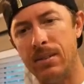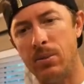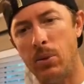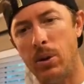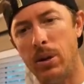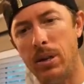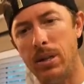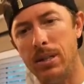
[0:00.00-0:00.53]

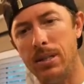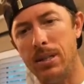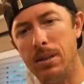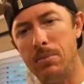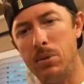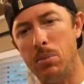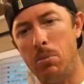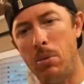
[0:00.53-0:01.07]
We're gonna
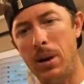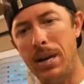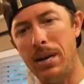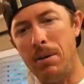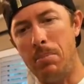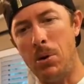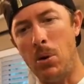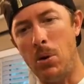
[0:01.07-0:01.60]
attempt to break
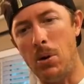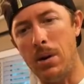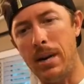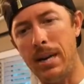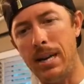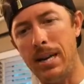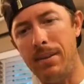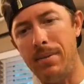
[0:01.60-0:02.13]
it apart
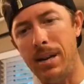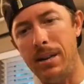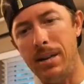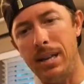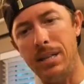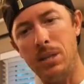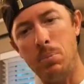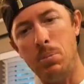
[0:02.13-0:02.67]
and that,
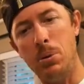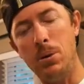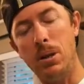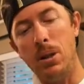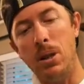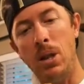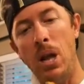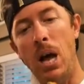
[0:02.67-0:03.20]
that's putting
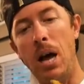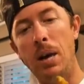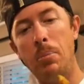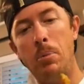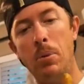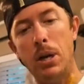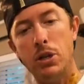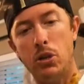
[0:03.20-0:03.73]
a lot of
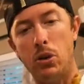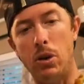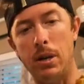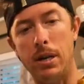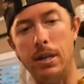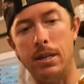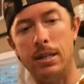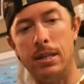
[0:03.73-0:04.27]
pressure
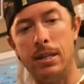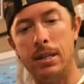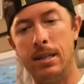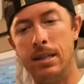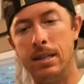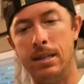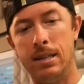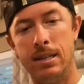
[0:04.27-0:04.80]
on it.
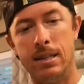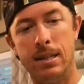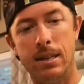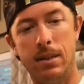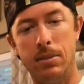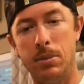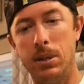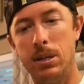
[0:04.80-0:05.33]

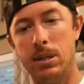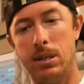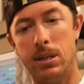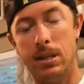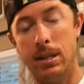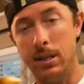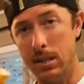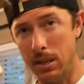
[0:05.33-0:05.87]
Now I'm gonna,
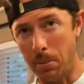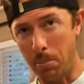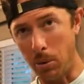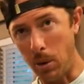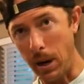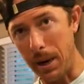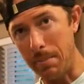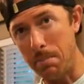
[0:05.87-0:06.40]
this is a
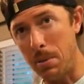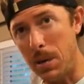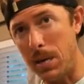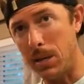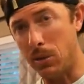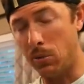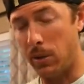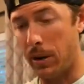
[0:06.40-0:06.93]
prime
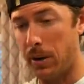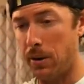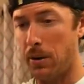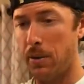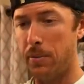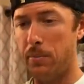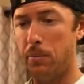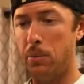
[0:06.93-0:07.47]
piece right
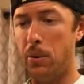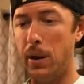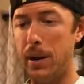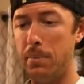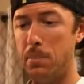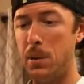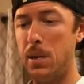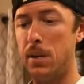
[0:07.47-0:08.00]
here,
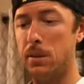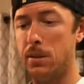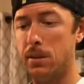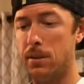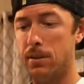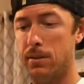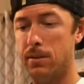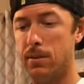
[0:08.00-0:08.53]
prime piece.